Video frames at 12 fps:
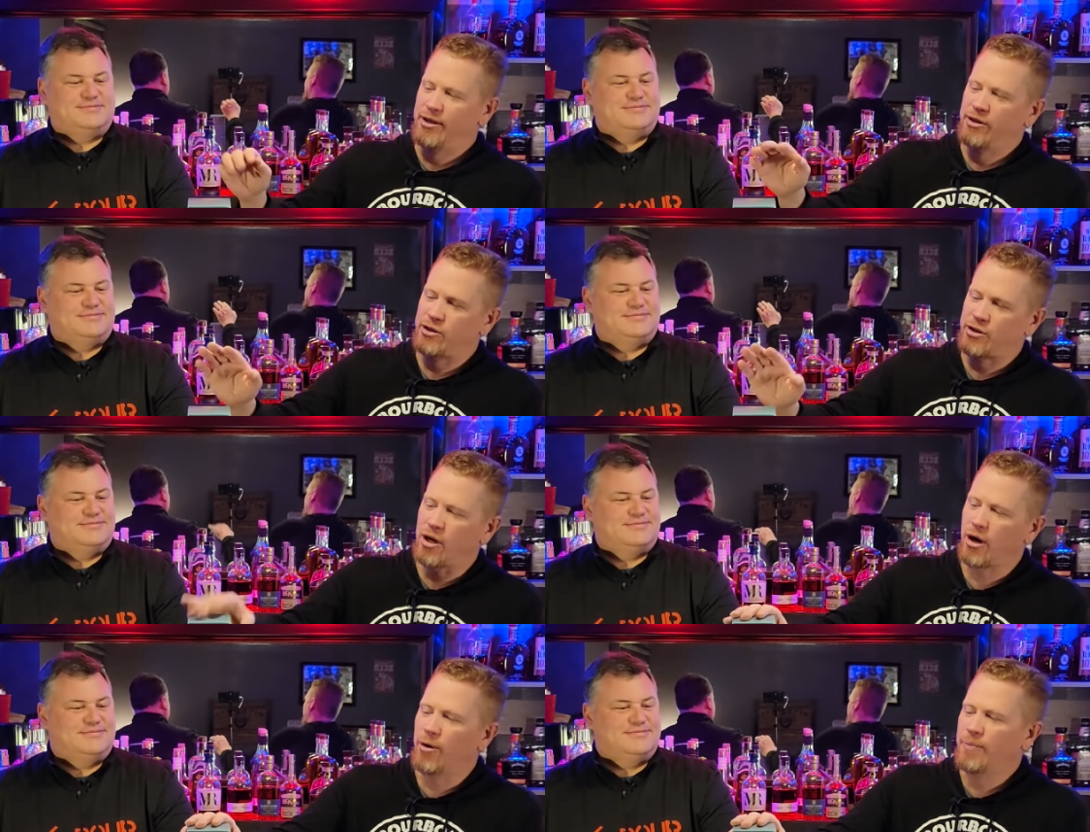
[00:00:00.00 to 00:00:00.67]

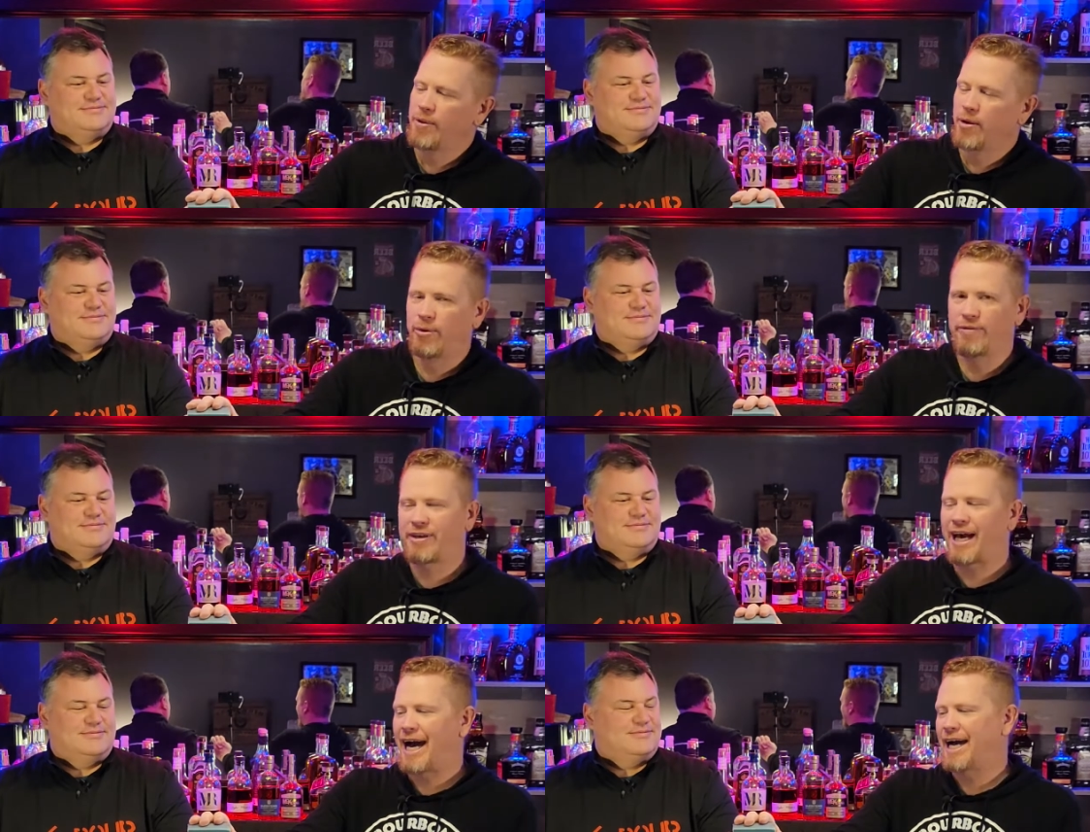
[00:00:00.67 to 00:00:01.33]
Speaker 1: So we've
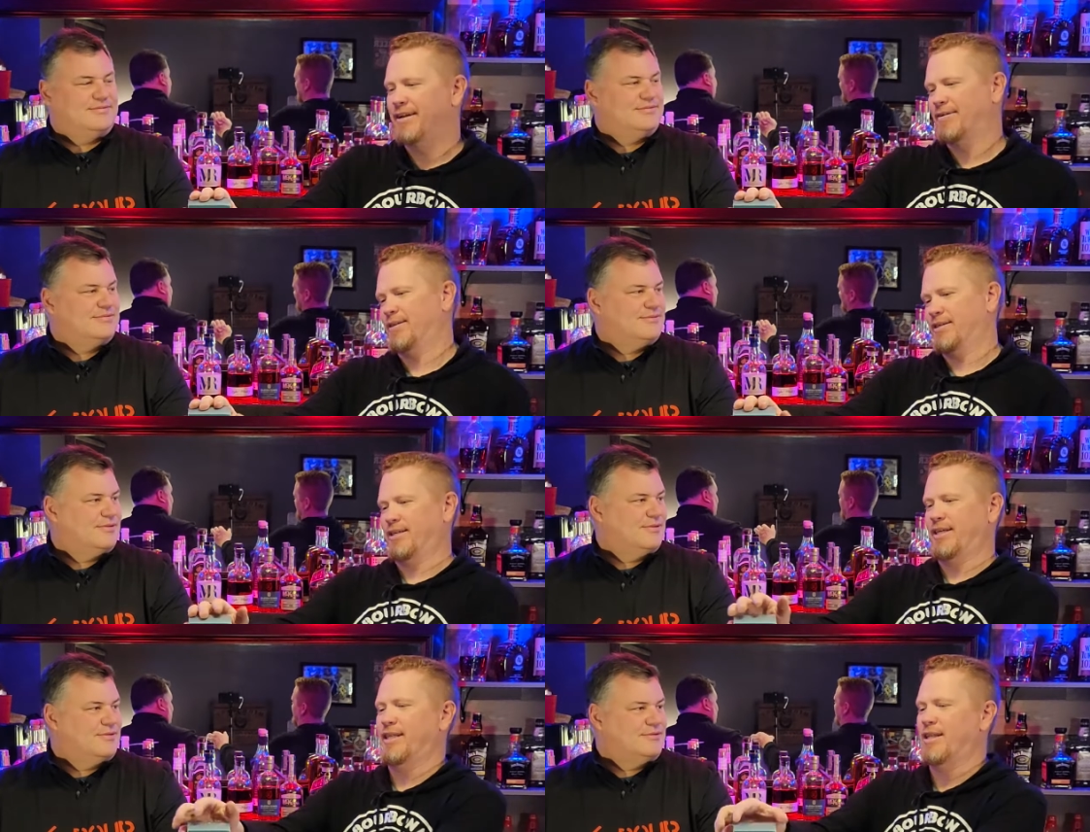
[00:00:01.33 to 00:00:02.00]
got
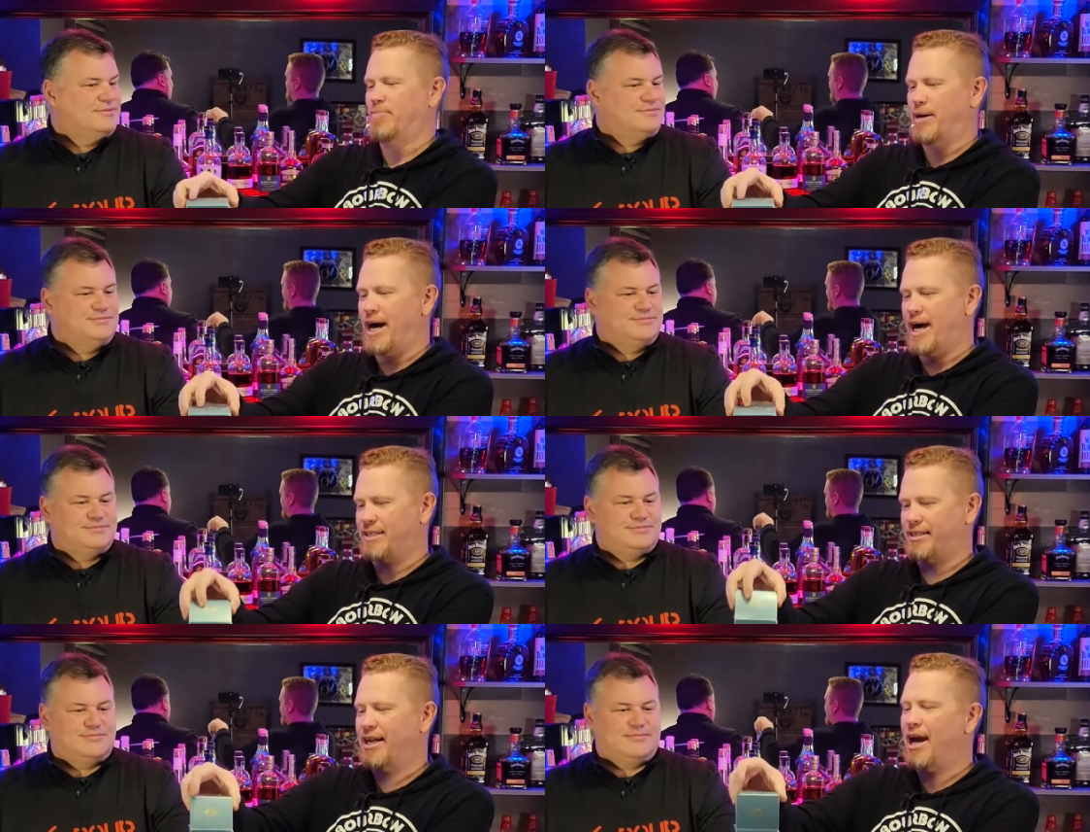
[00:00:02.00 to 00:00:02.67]
in the
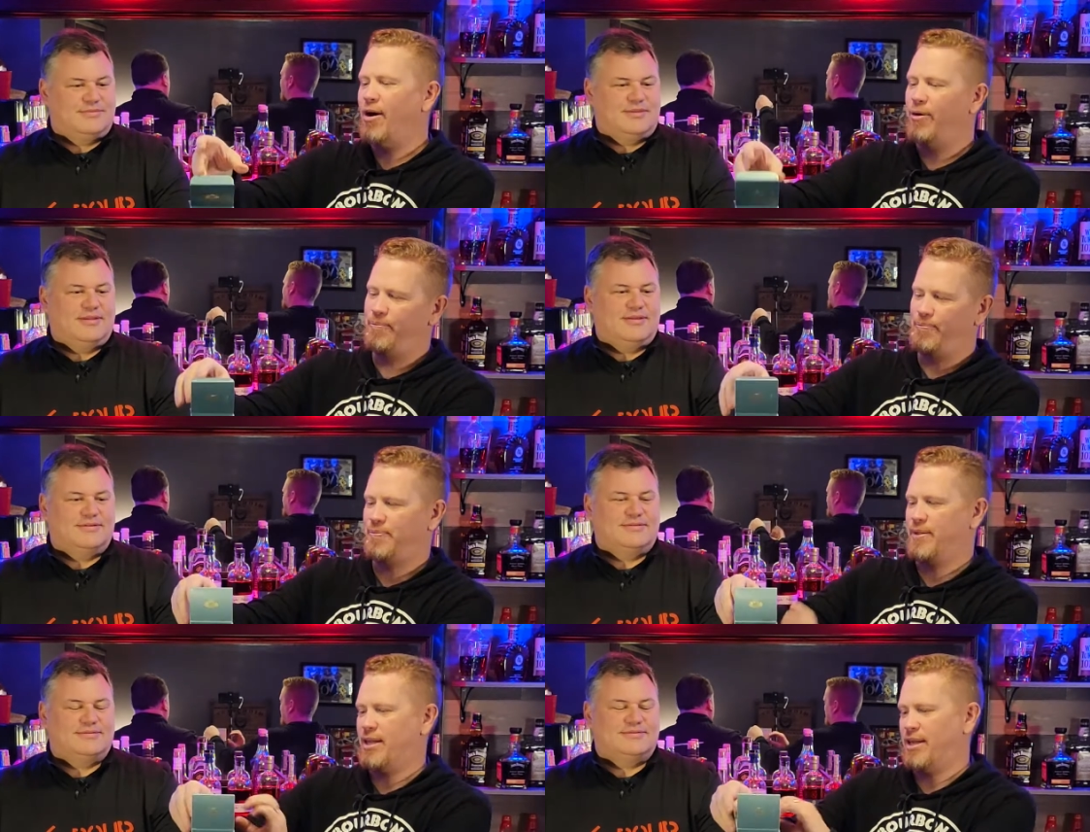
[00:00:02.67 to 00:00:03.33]
box
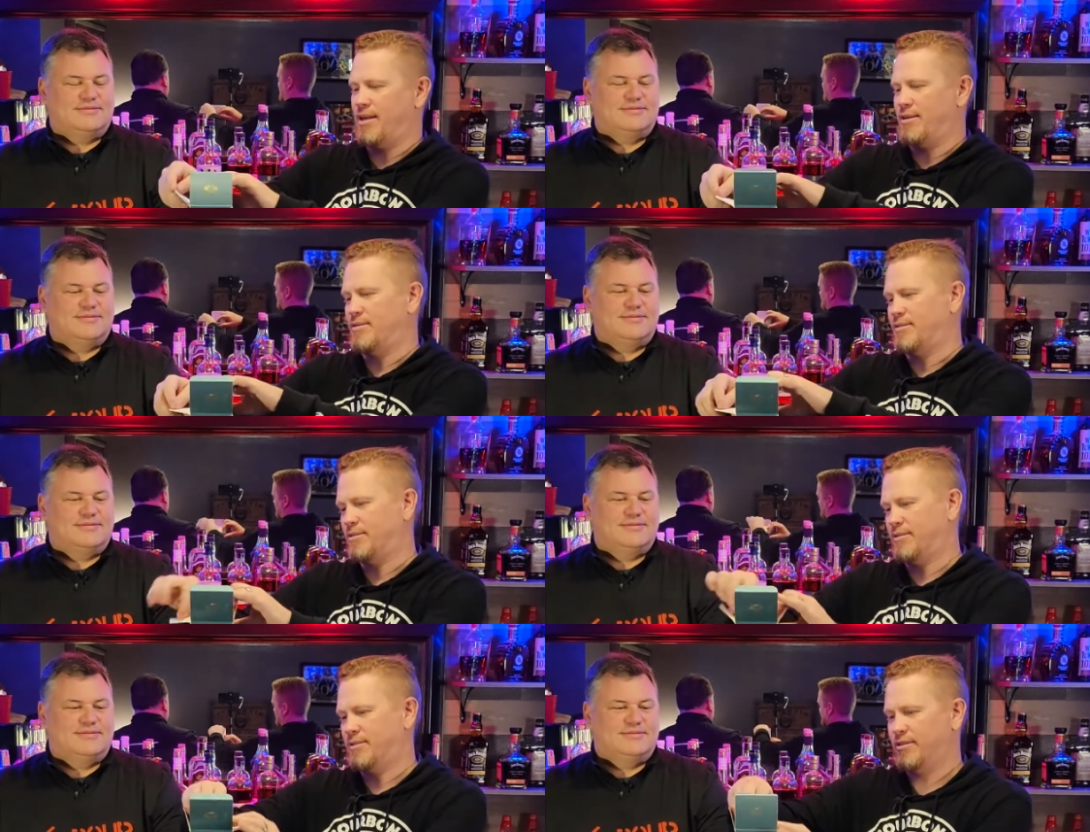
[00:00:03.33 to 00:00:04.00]
now
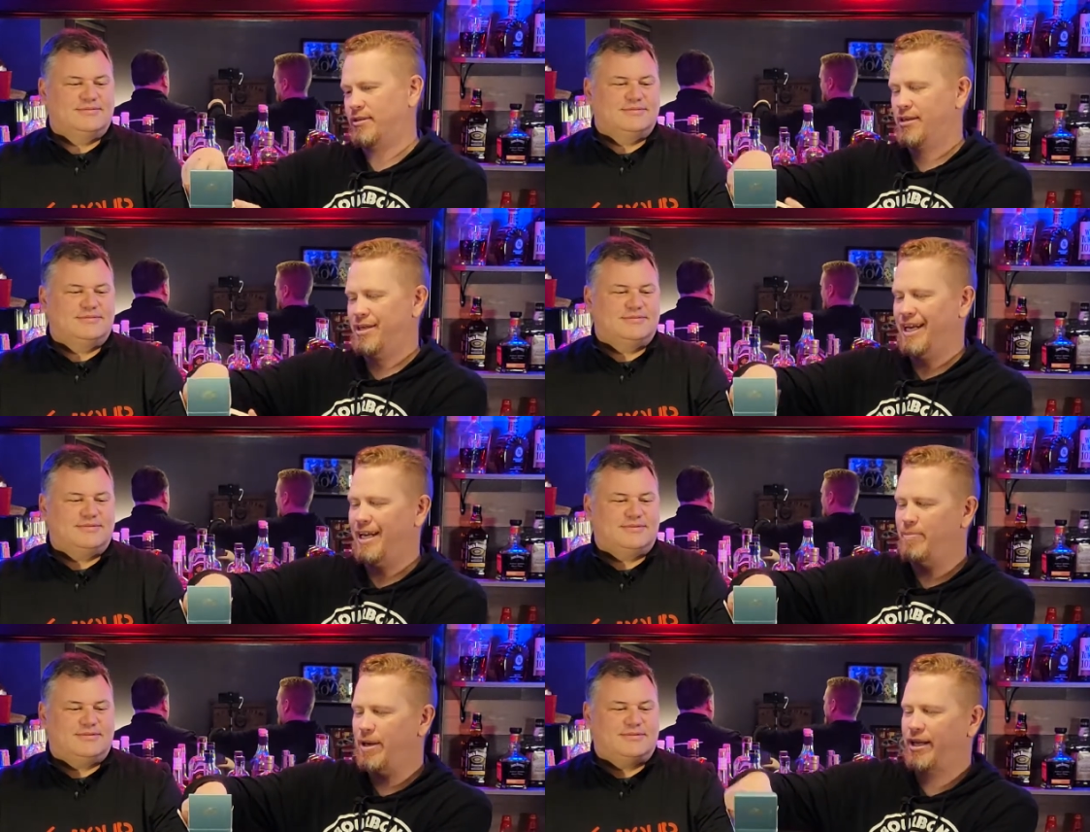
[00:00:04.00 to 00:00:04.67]

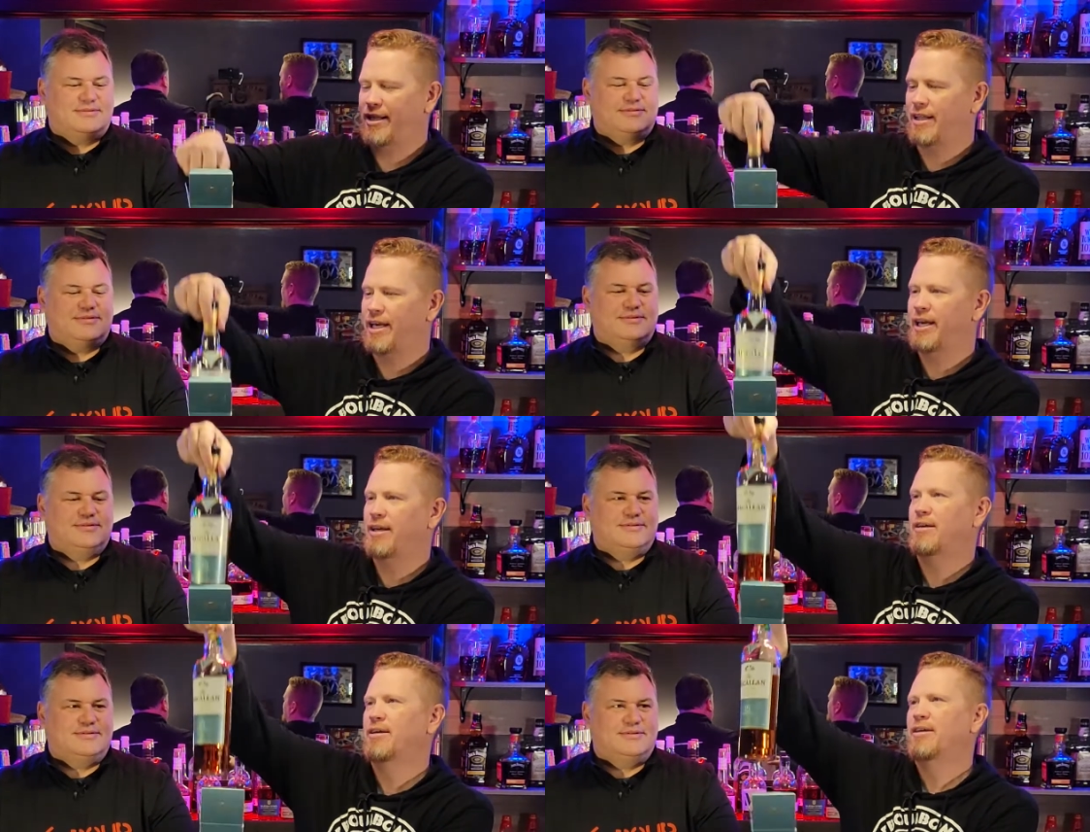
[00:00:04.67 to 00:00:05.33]

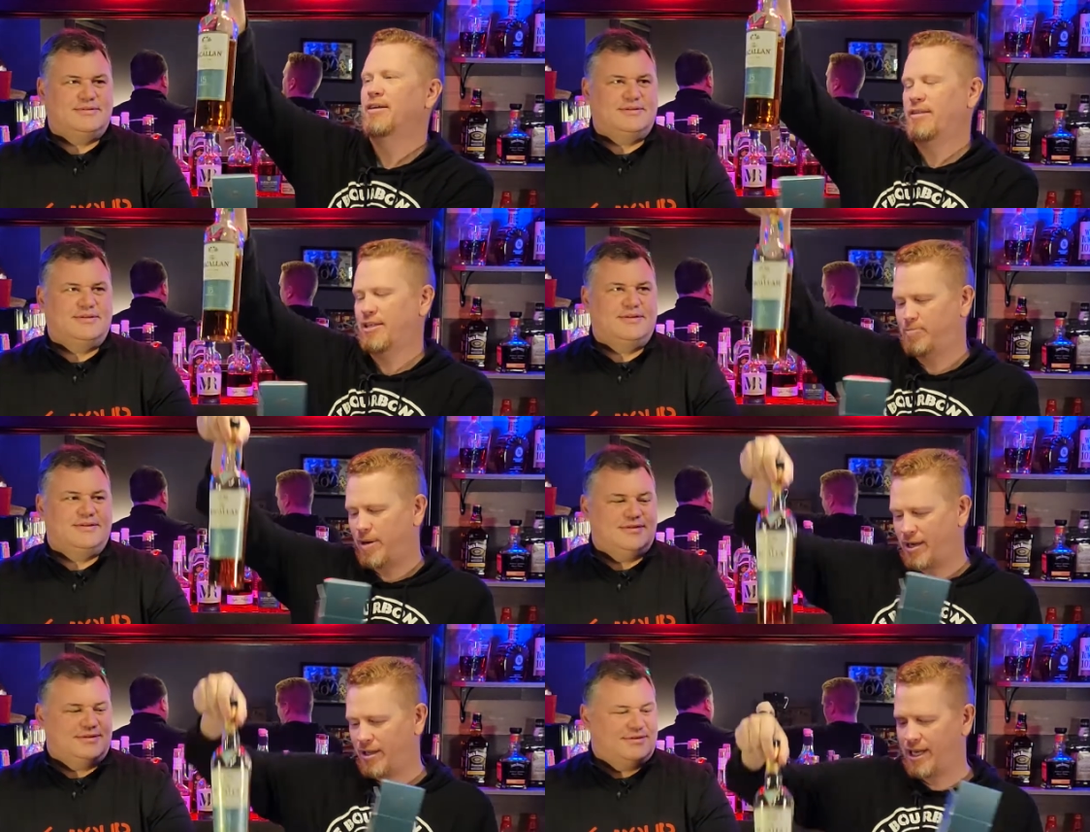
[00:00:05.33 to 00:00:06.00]
Admittedly, this
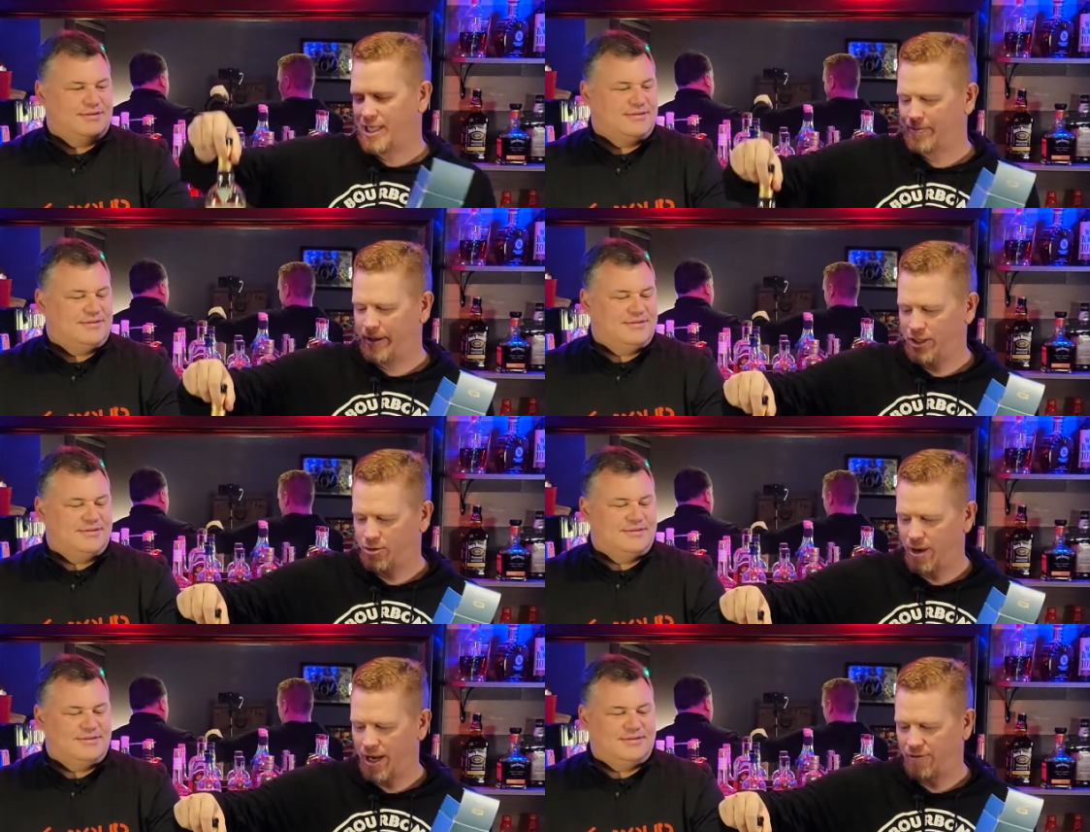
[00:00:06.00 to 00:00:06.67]
bottle has been
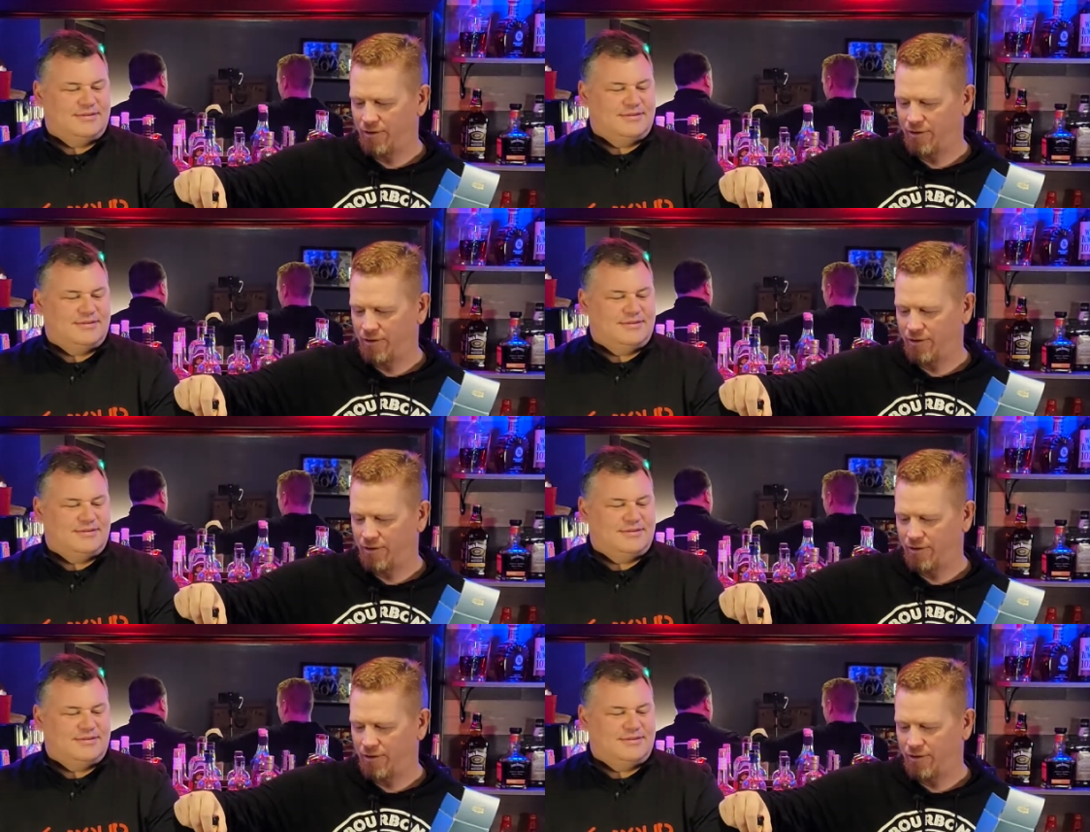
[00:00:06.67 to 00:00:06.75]
drank